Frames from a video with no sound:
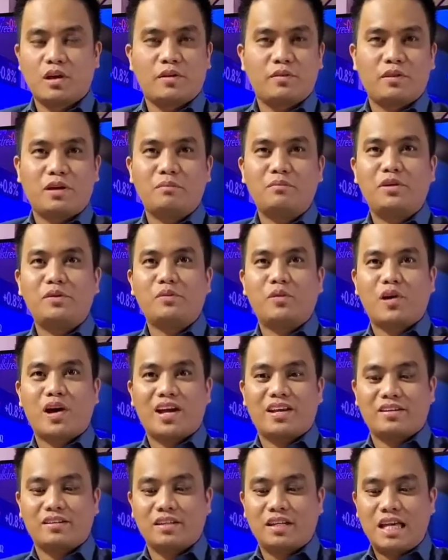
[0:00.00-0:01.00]
Number
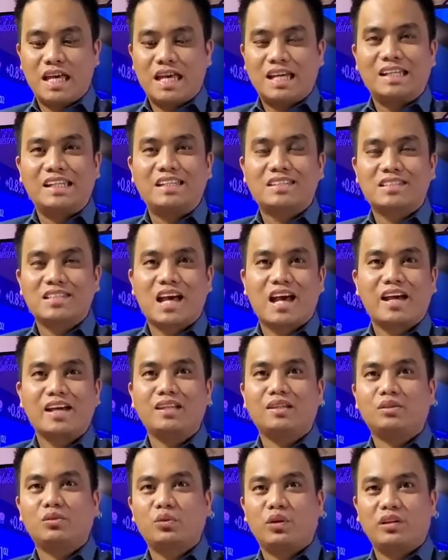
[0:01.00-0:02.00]
1,
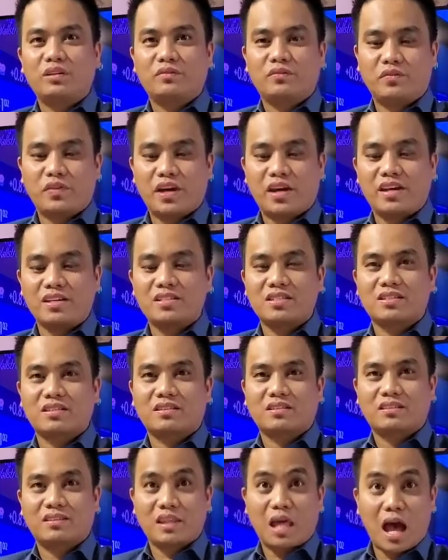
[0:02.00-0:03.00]
decide to invest
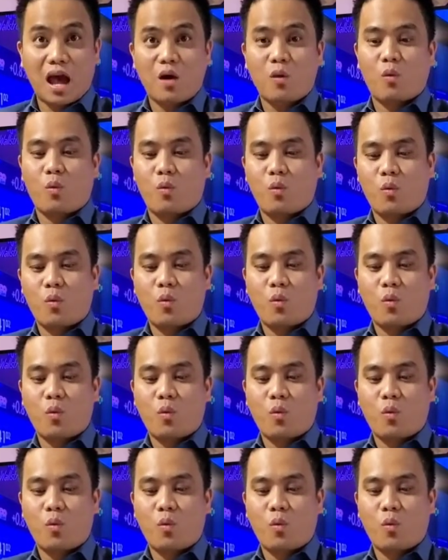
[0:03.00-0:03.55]
now.